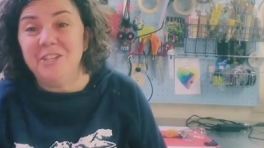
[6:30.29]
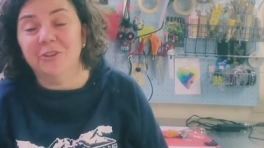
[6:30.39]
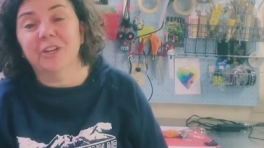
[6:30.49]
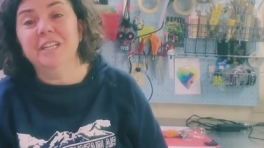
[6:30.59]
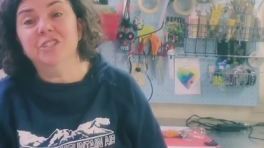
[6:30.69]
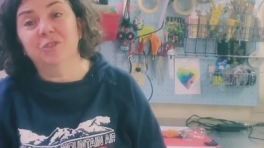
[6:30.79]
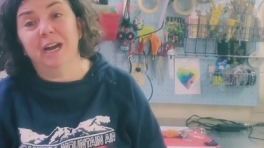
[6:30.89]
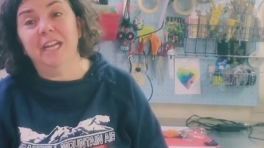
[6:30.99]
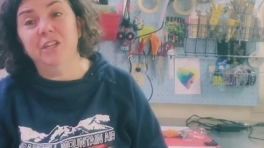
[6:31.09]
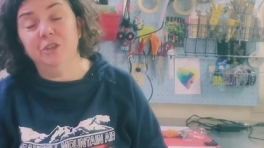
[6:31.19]
You're going to
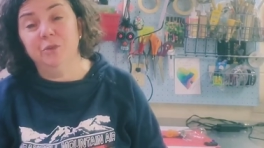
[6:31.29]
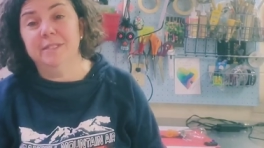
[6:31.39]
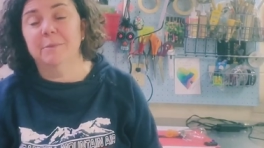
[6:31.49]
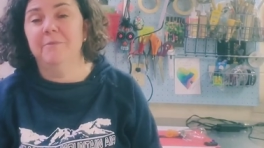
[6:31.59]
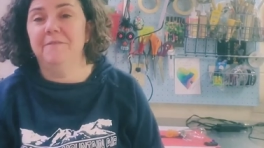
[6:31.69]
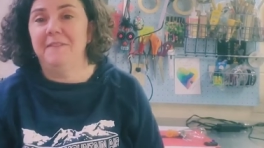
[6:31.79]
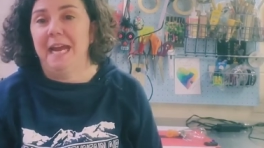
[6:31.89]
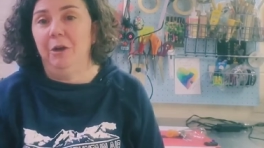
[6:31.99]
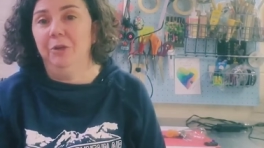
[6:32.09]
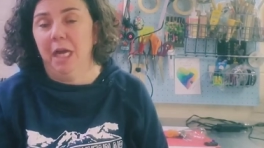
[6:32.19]
try and use some
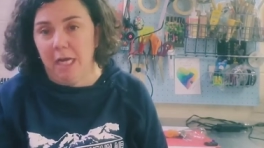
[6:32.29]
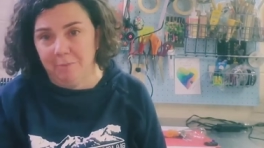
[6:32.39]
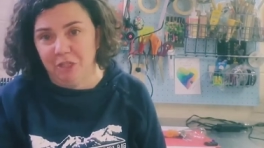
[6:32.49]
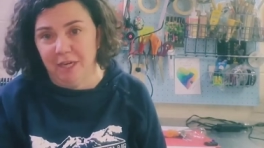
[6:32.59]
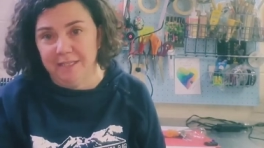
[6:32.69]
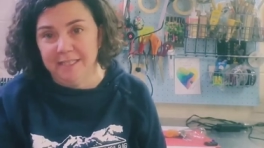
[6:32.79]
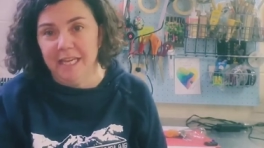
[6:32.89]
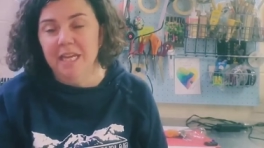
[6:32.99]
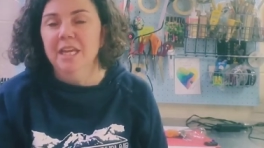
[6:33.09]
found objects